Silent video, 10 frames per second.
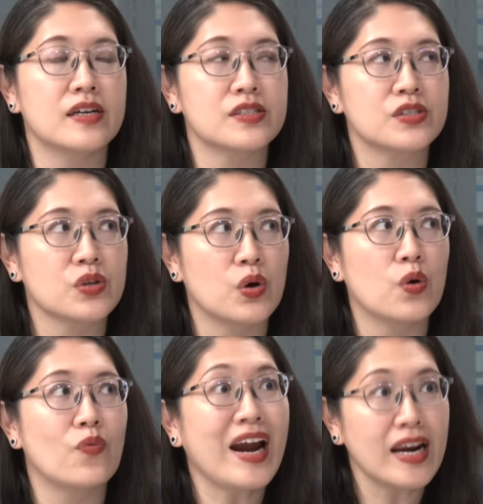
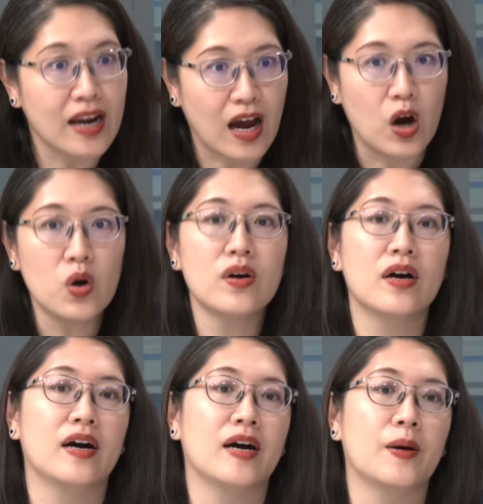So right now,
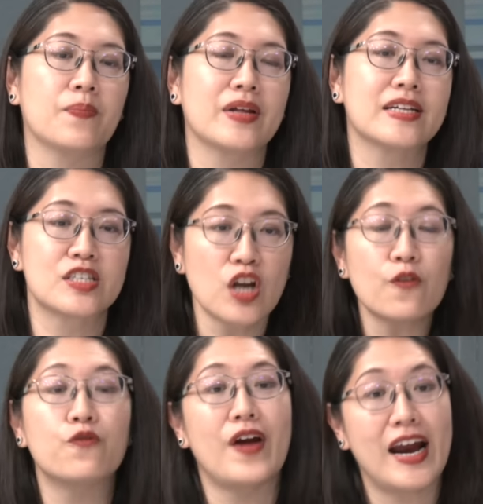it's
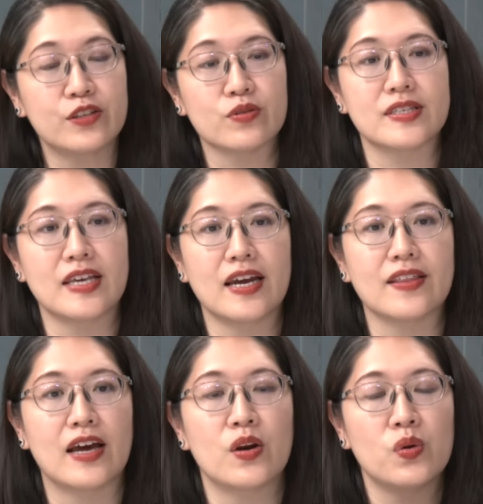not fair to say
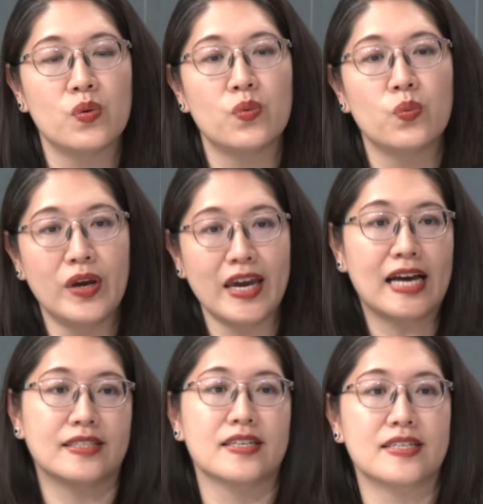that we
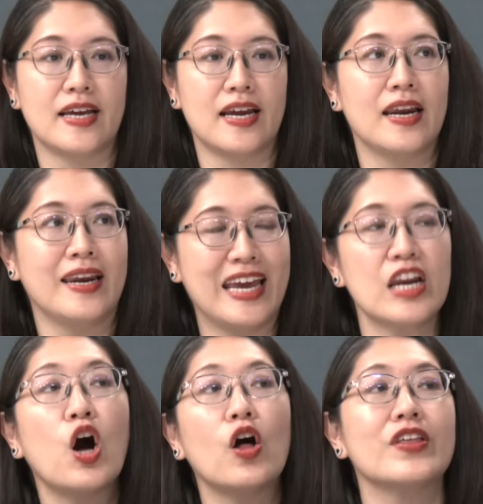as a state
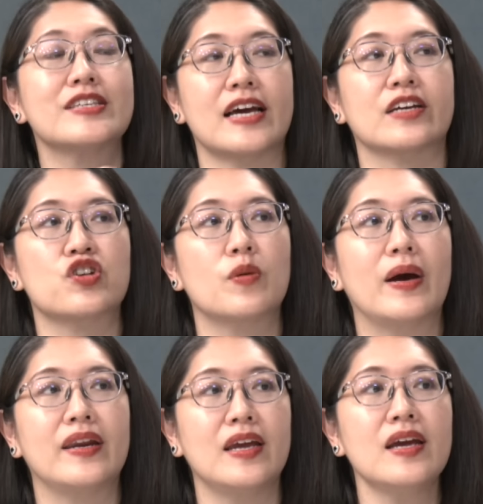need all this extra
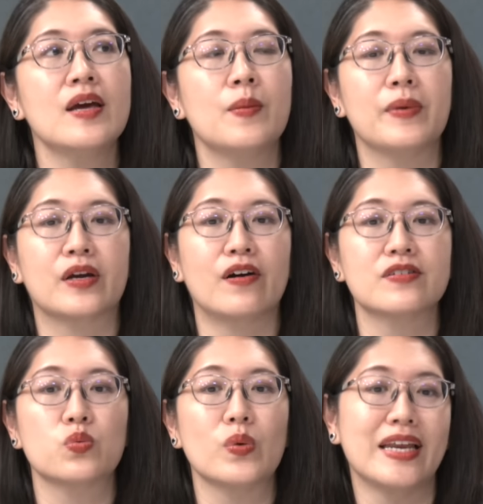money
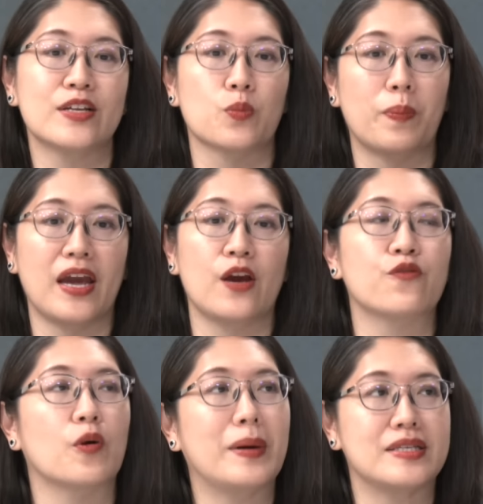because we need to pay
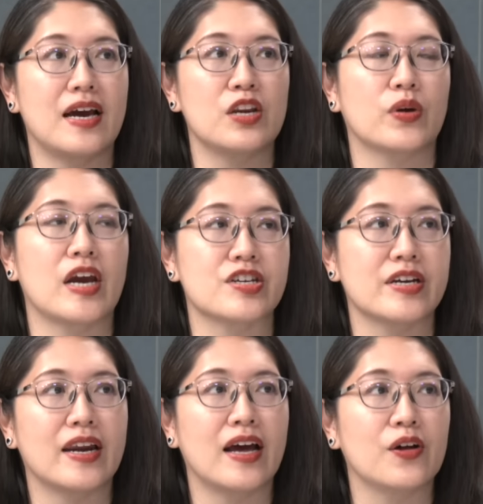for better education
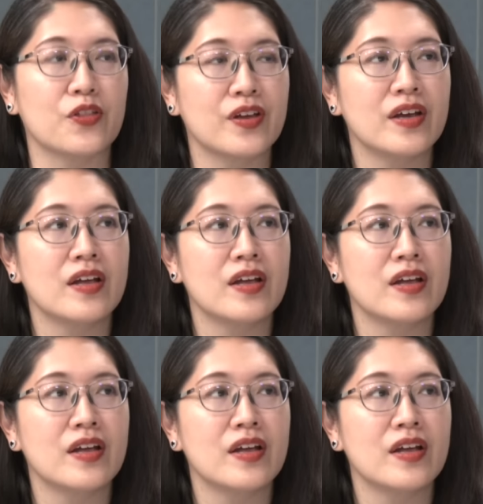and health.